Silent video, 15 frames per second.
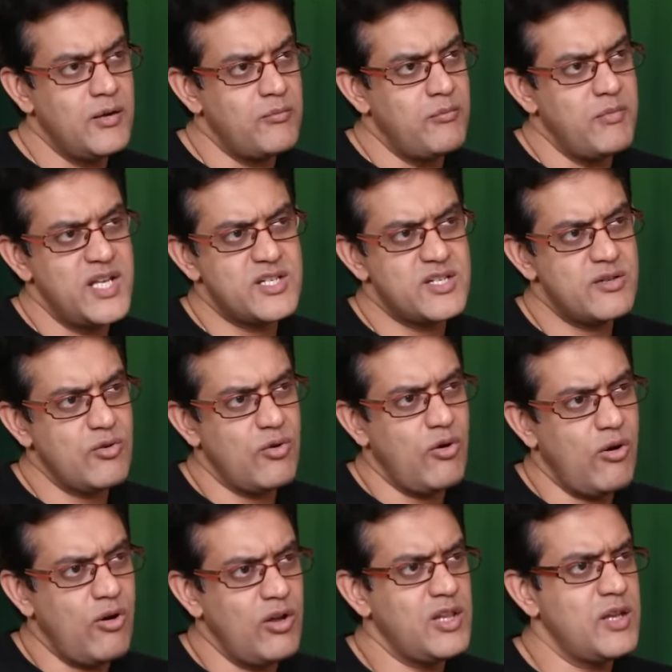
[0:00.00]
mentioned
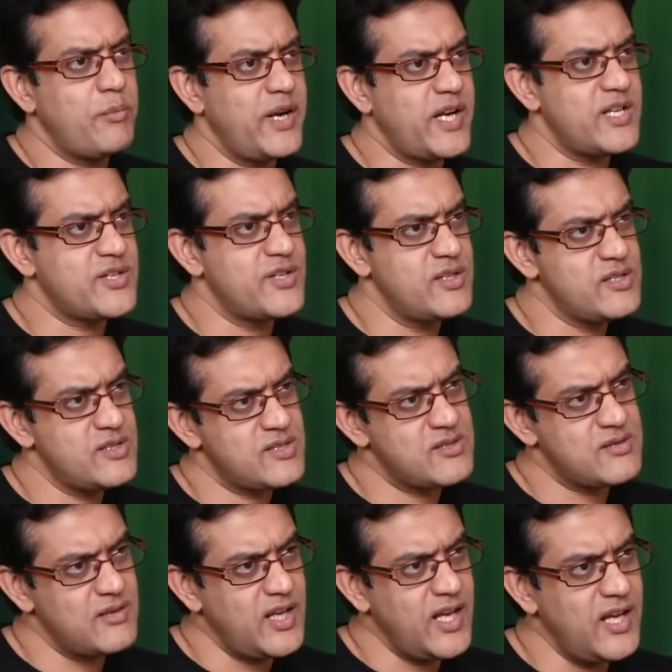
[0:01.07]
all the
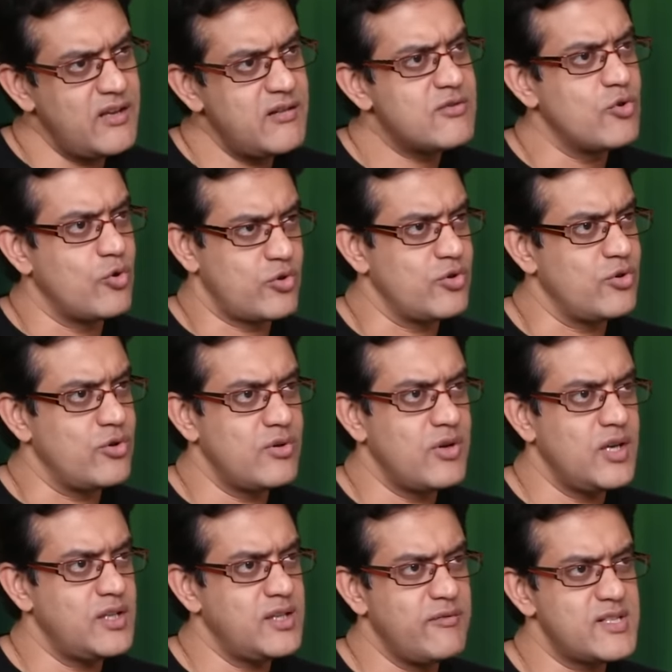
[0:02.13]
petitions in toto.
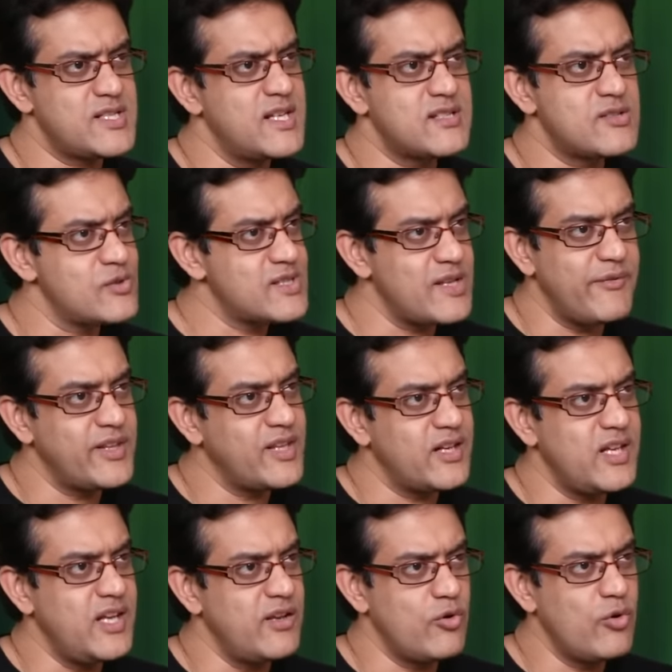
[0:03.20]
There were 6 or 7
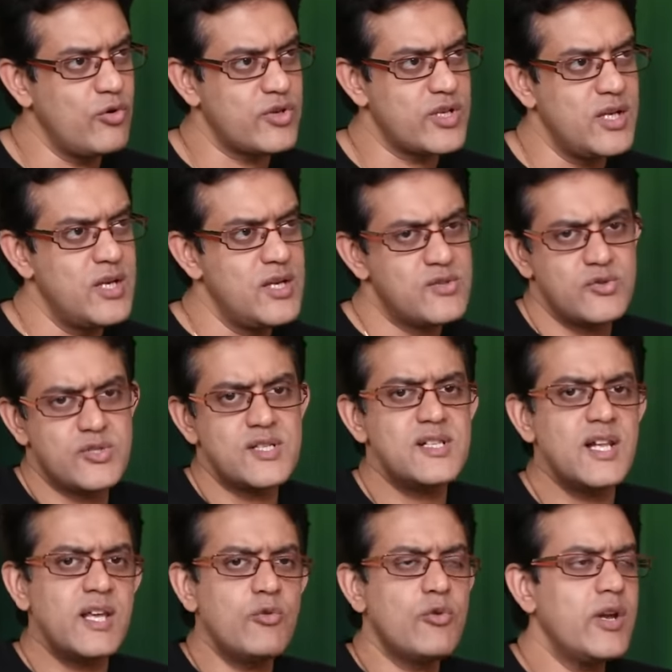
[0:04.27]
that he wrote. So
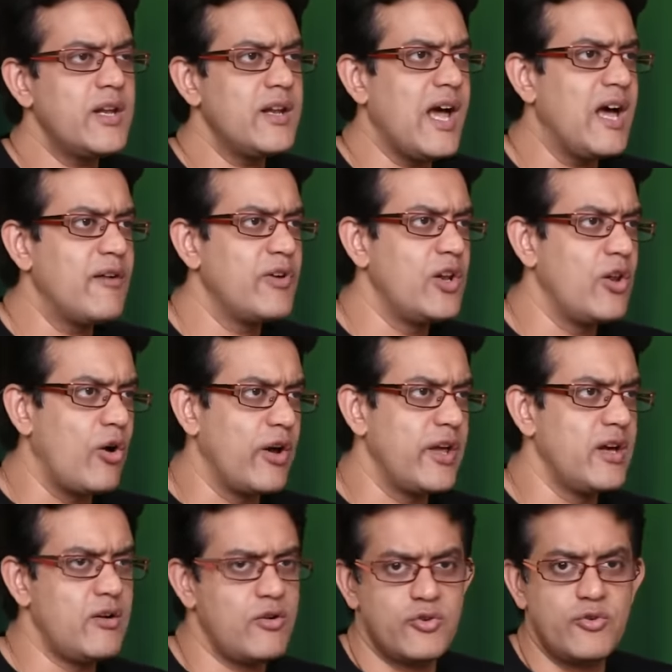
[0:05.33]
just like you can have a lawyer,